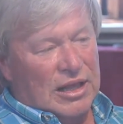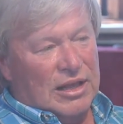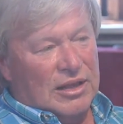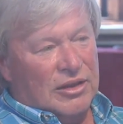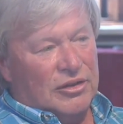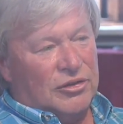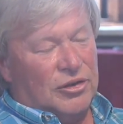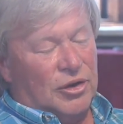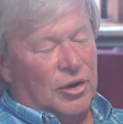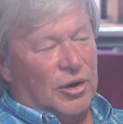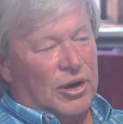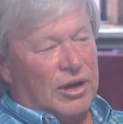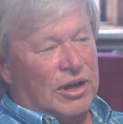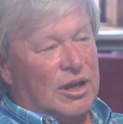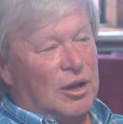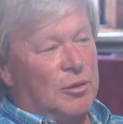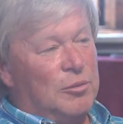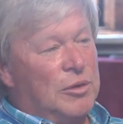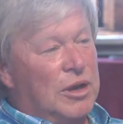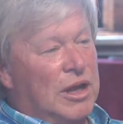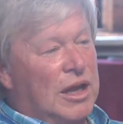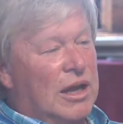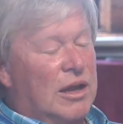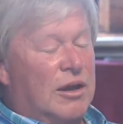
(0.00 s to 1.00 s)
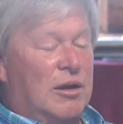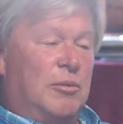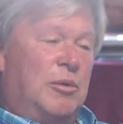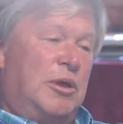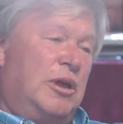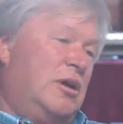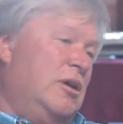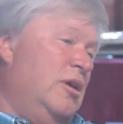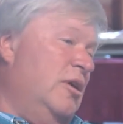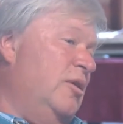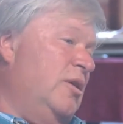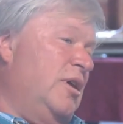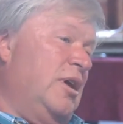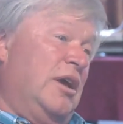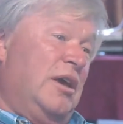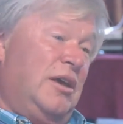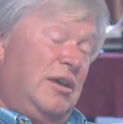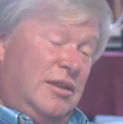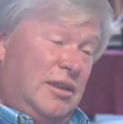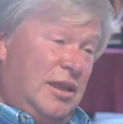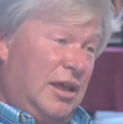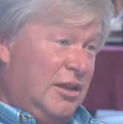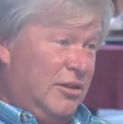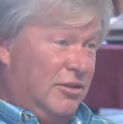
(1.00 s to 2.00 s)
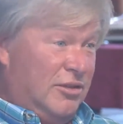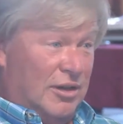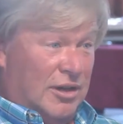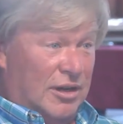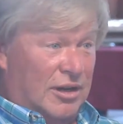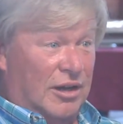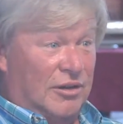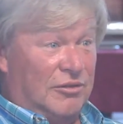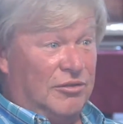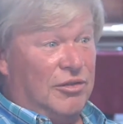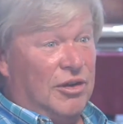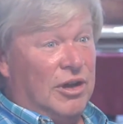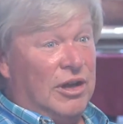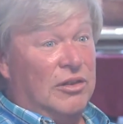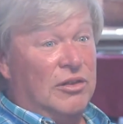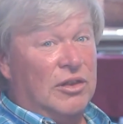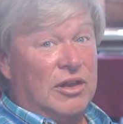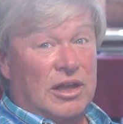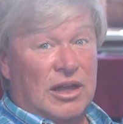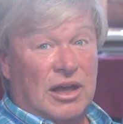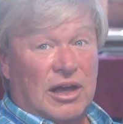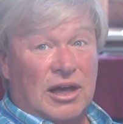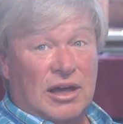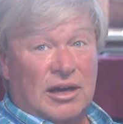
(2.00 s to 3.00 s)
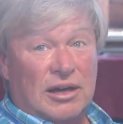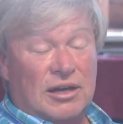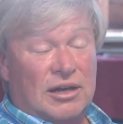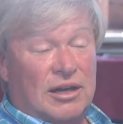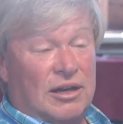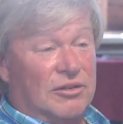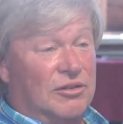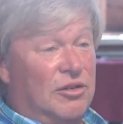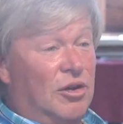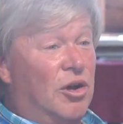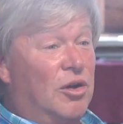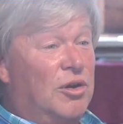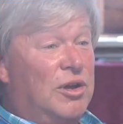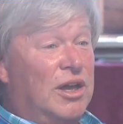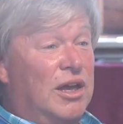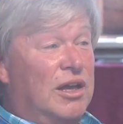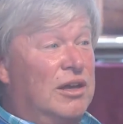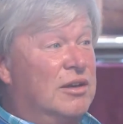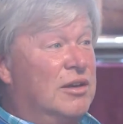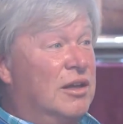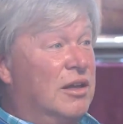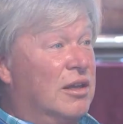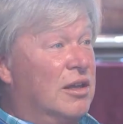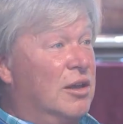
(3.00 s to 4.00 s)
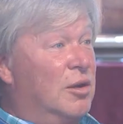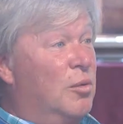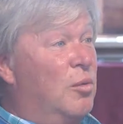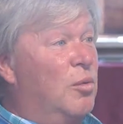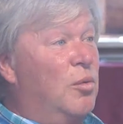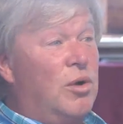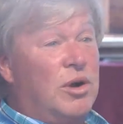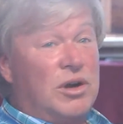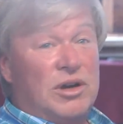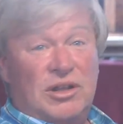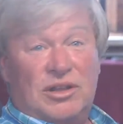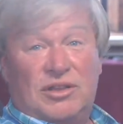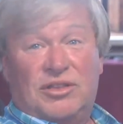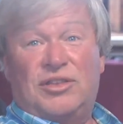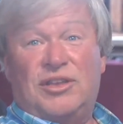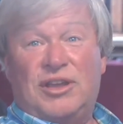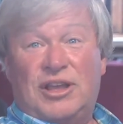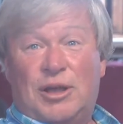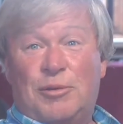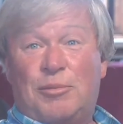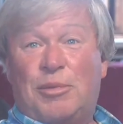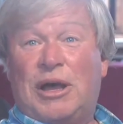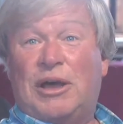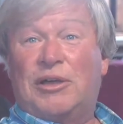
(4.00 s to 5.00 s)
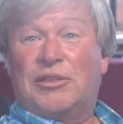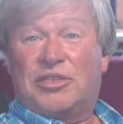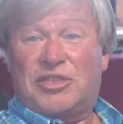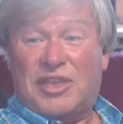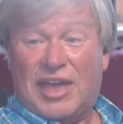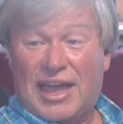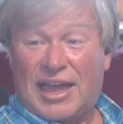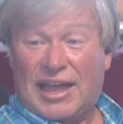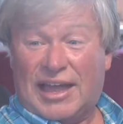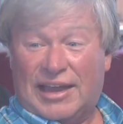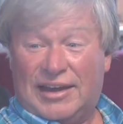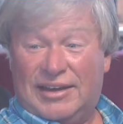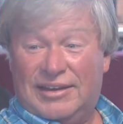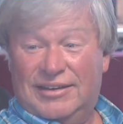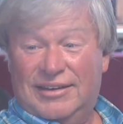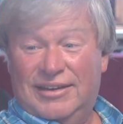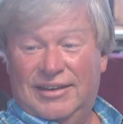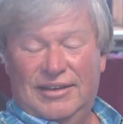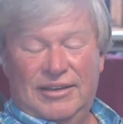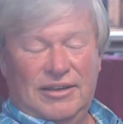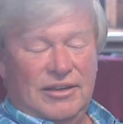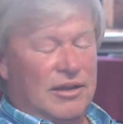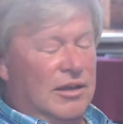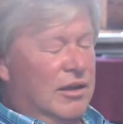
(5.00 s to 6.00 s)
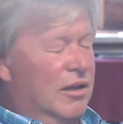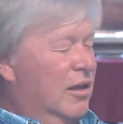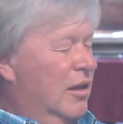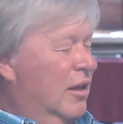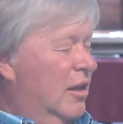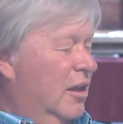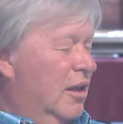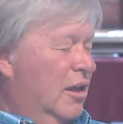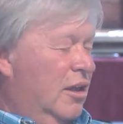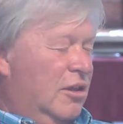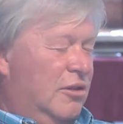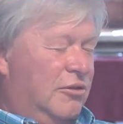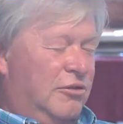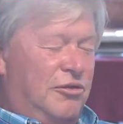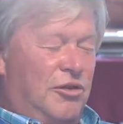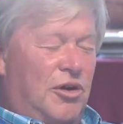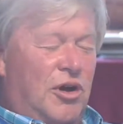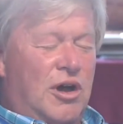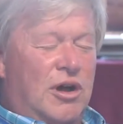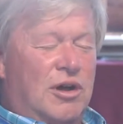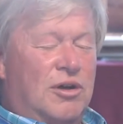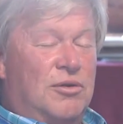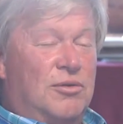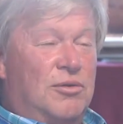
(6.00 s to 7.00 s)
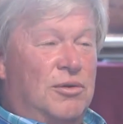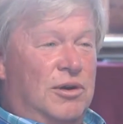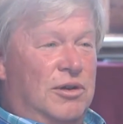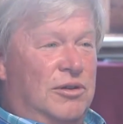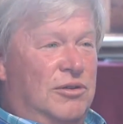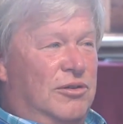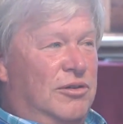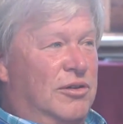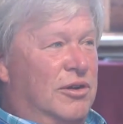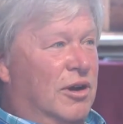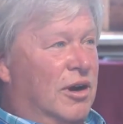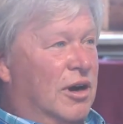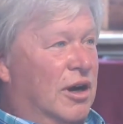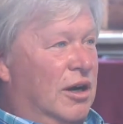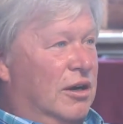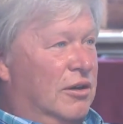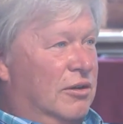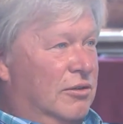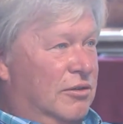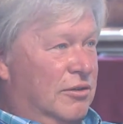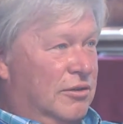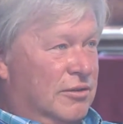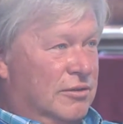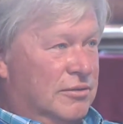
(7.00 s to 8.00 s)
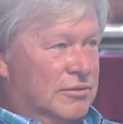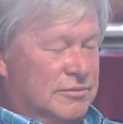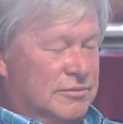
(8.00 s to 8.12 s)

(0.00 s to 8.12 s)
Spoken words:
So I come down, I'm like, okay, that's it. I finally got it. And I said, okay, Dickie, what do you think about that? The foghorn starts.